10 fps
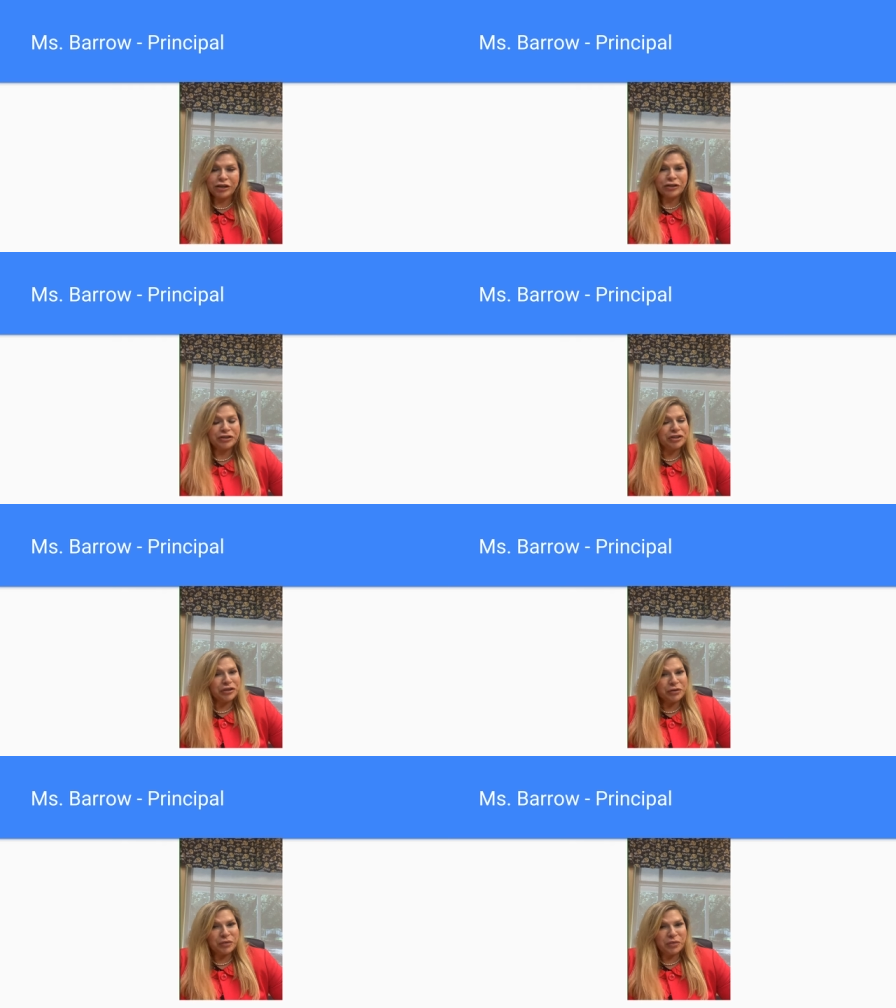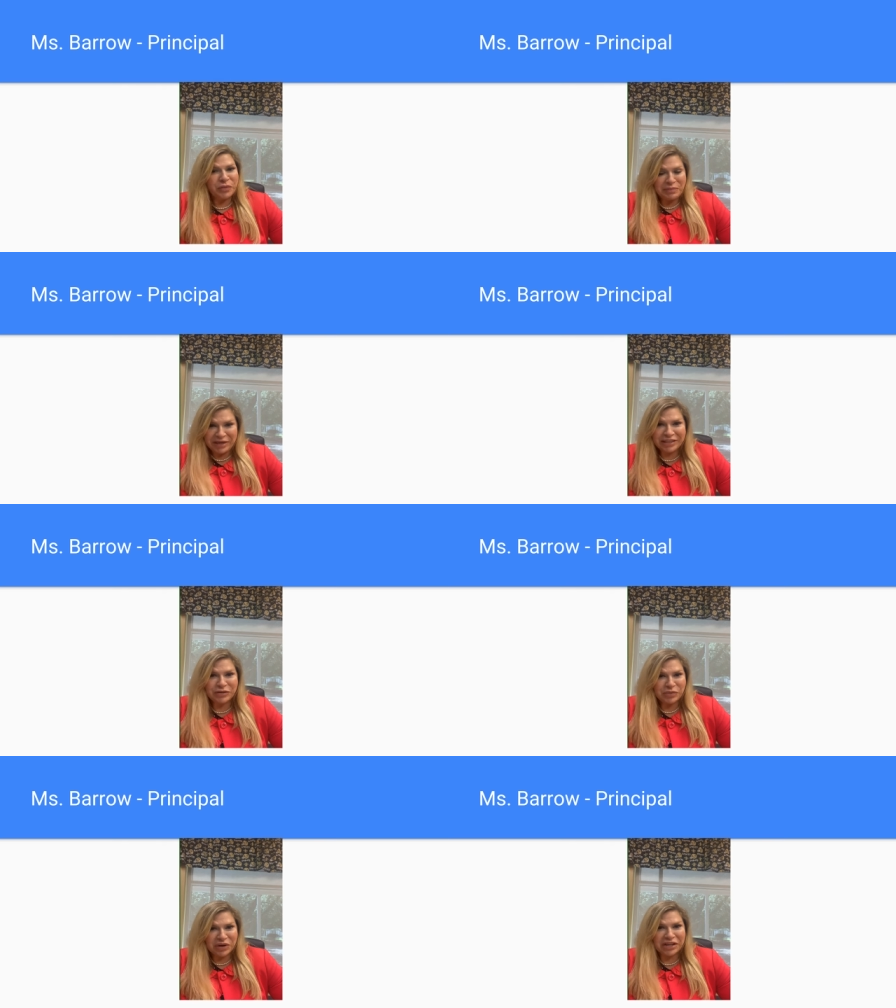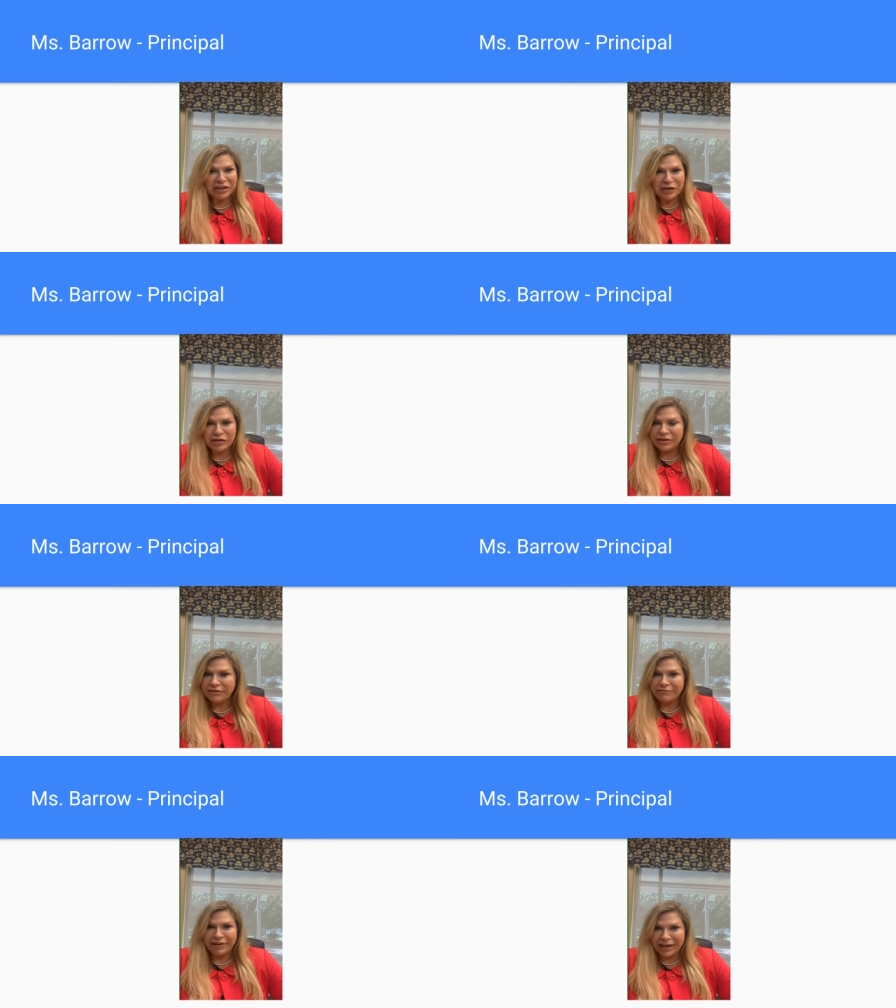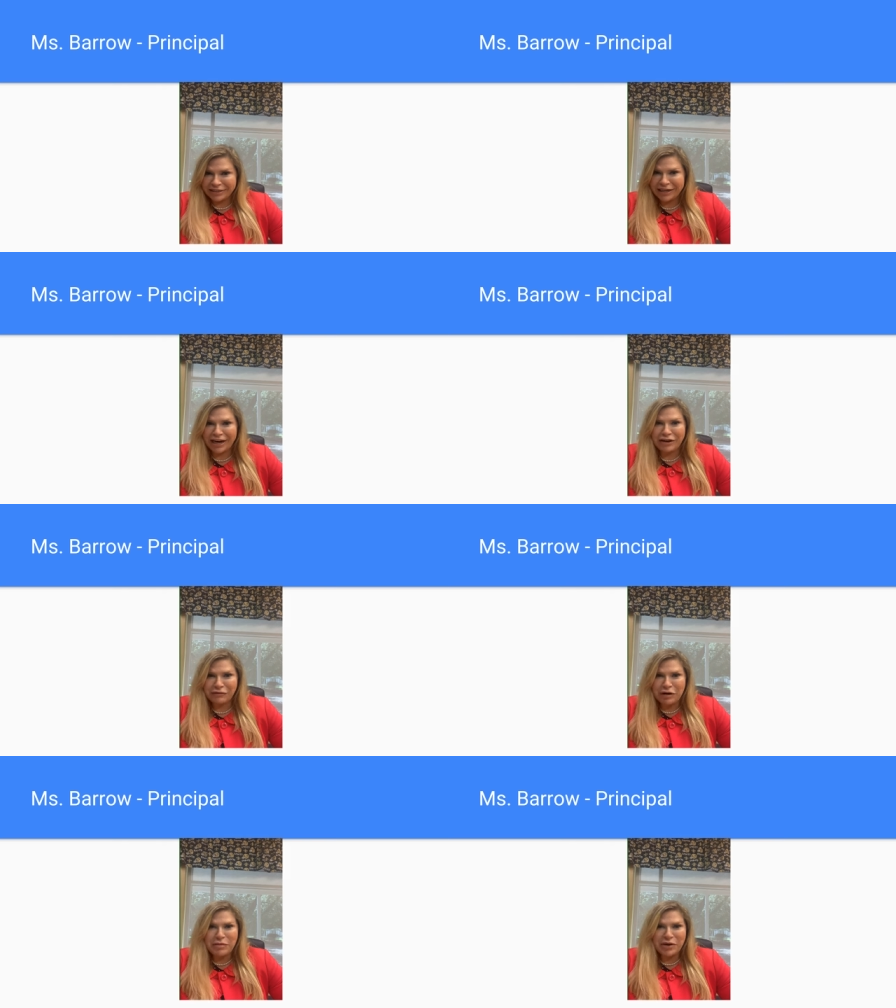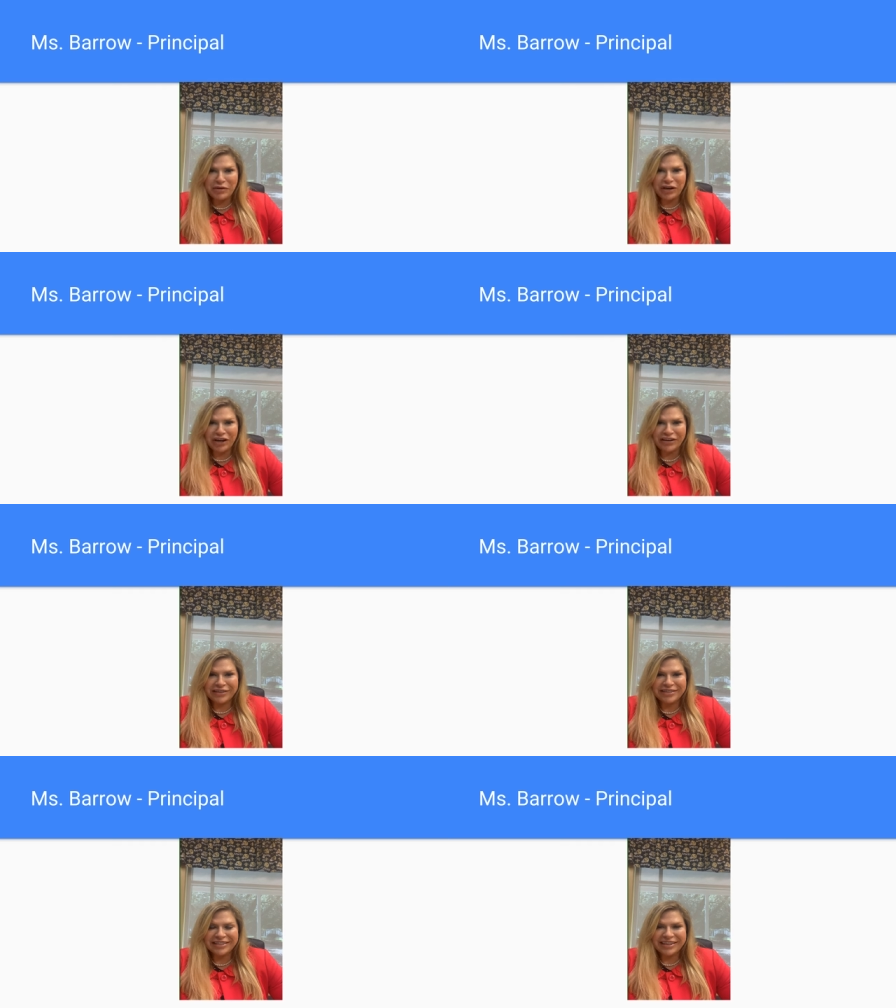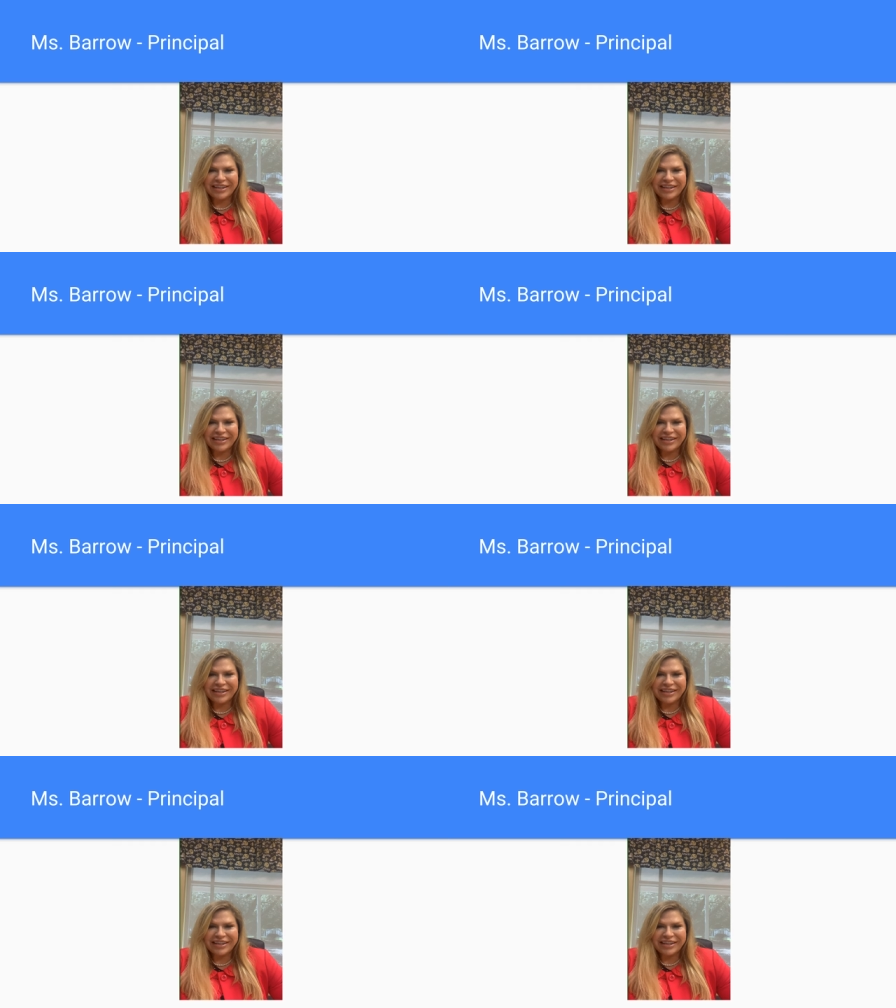Should you miss one of those fascinating robocalls,